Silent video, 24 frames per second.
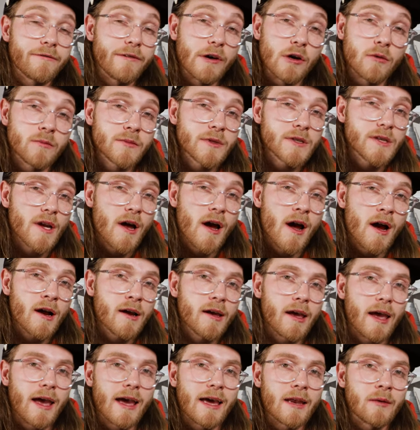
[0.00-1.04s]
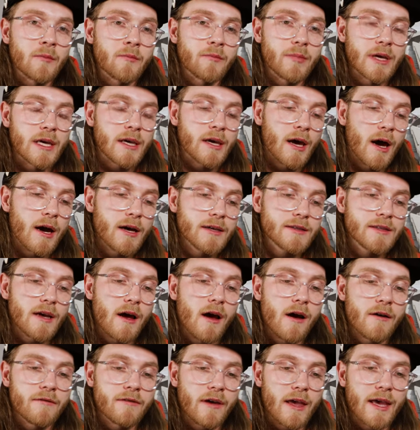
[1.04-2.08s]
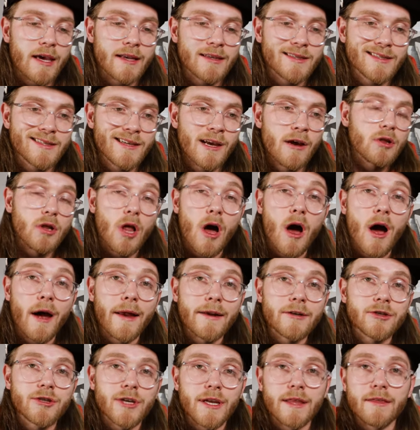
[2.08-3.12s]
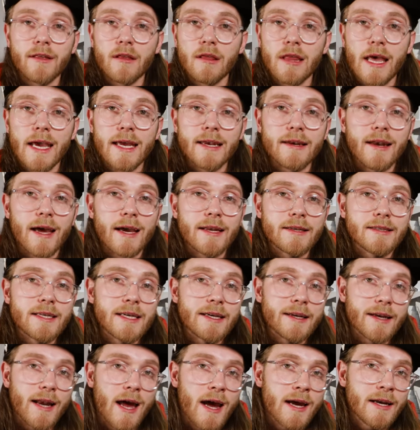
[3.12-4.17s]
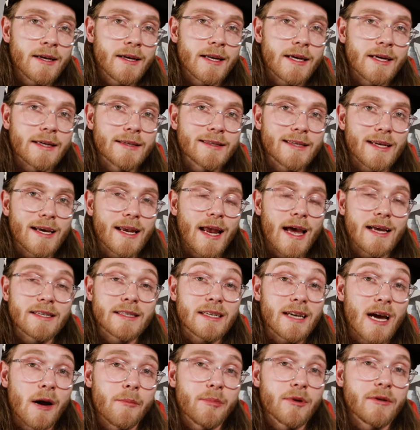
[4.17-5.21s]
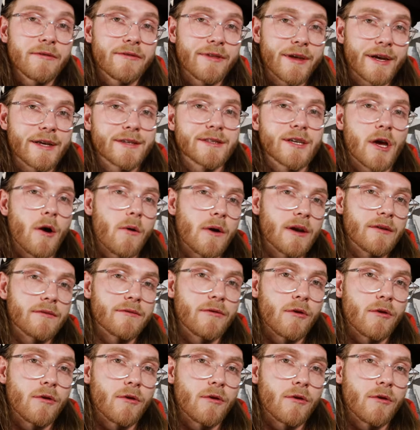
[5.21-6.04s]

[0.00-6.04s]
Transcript: film stock, and because of its launch in the late 1990s, it has a couple of things going